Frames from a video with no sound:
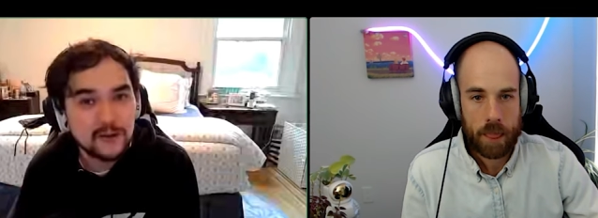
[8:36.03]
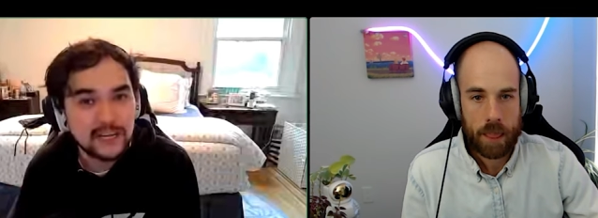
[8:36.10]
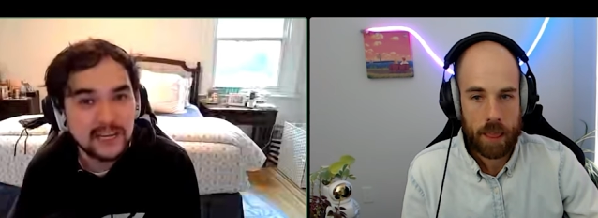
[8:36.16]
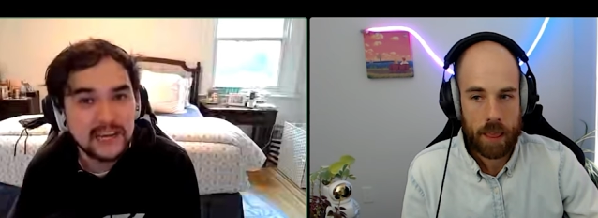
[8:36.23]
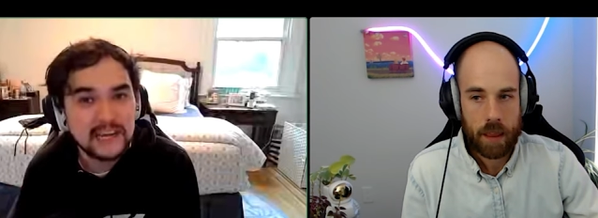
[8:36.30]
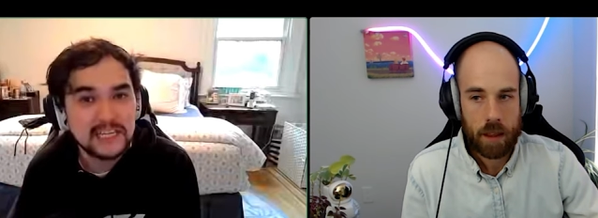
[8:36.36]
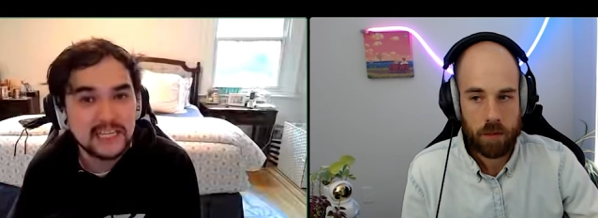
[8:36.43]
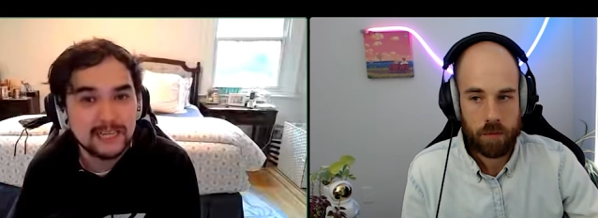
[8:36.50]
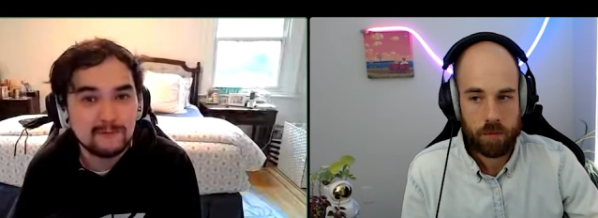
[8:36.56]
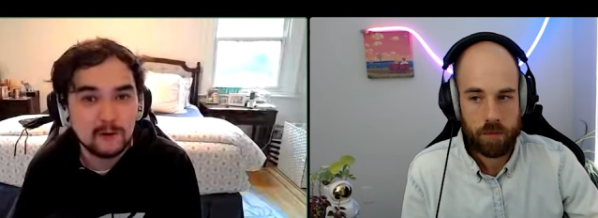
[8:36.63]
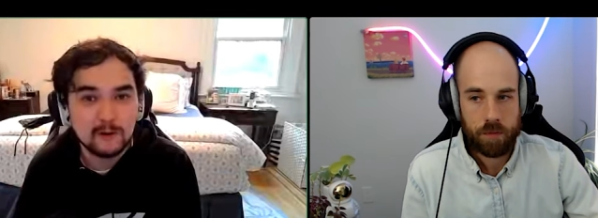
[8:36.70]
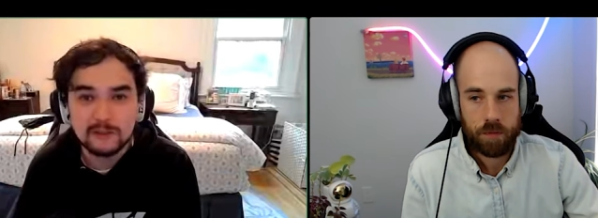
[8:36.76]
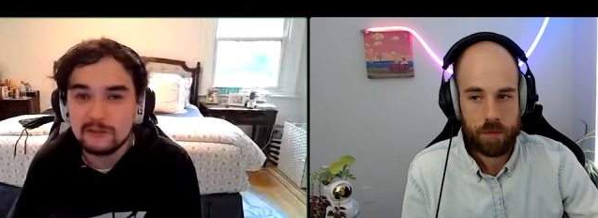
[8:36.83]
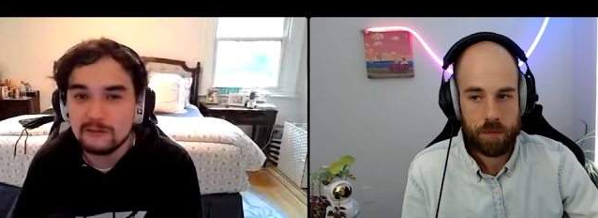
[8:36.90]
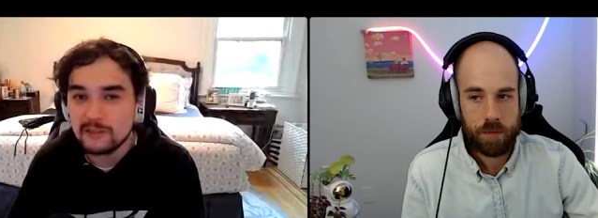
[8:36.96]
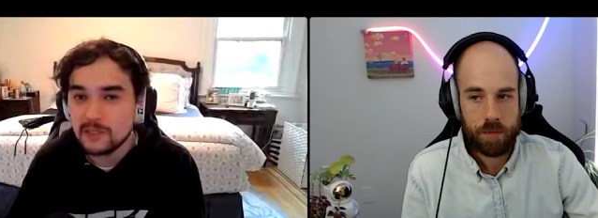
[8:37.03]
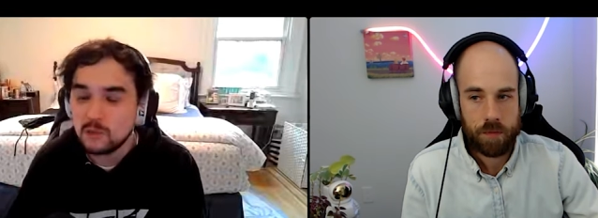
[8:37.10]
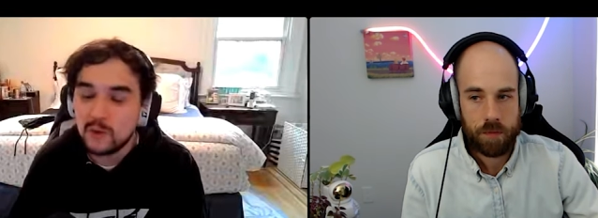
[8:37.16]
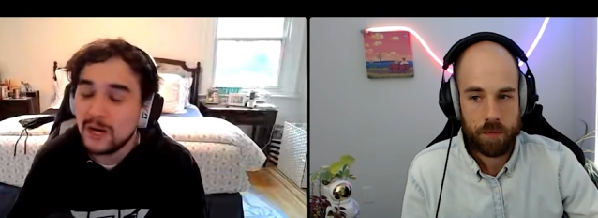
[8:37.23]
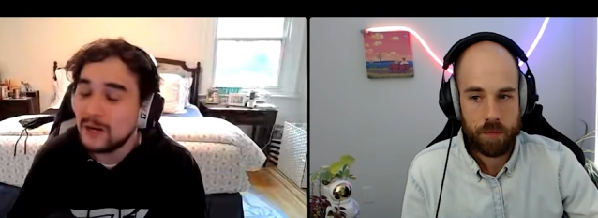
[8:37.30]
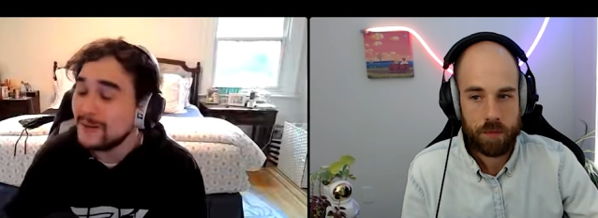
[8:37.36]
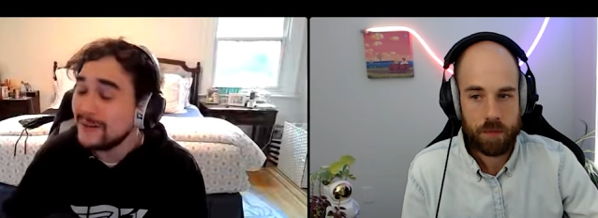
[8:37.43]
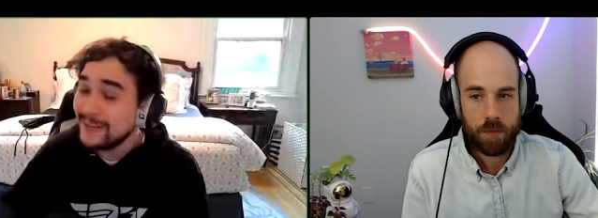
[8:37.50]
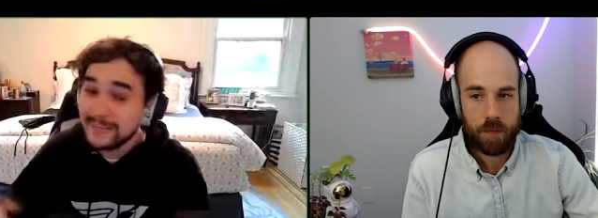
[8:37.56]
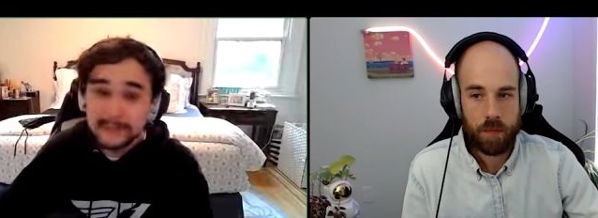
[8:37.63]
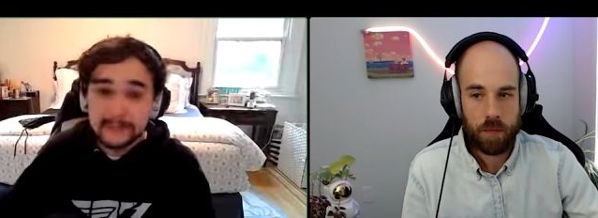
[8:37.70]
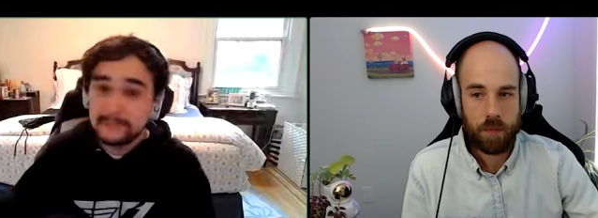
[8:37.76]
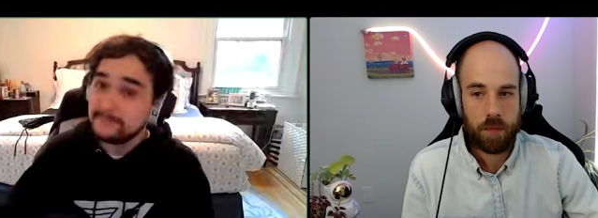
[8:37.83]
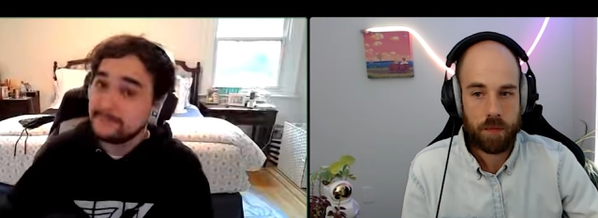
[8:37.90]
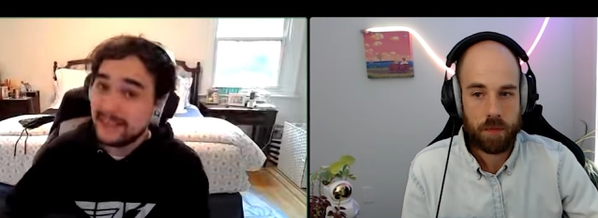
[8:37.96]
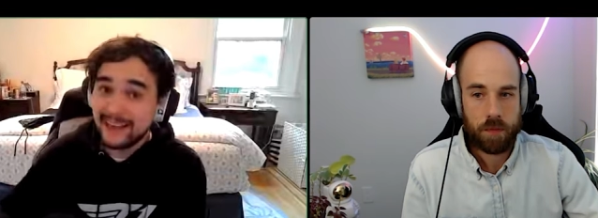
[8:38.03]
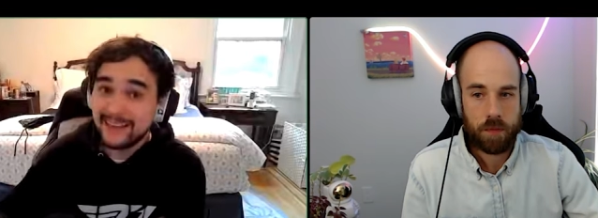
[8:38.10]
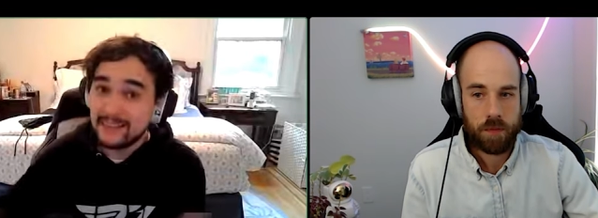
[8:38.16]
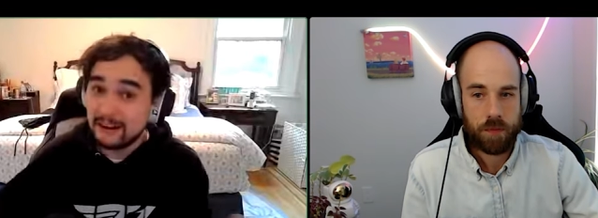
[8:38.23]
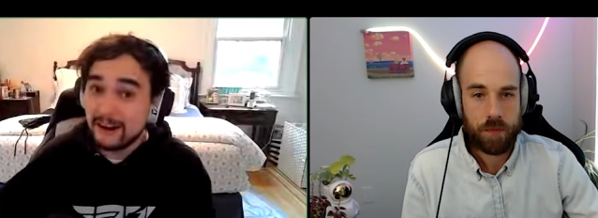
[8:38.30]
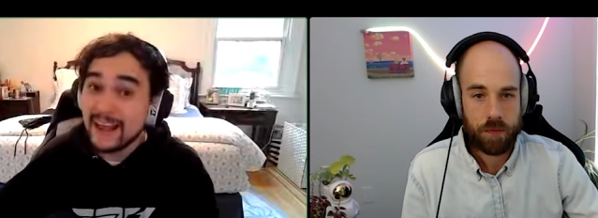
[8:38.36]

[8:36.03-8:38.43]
Speaker 1: And now you're throwing in K T Rolster as well.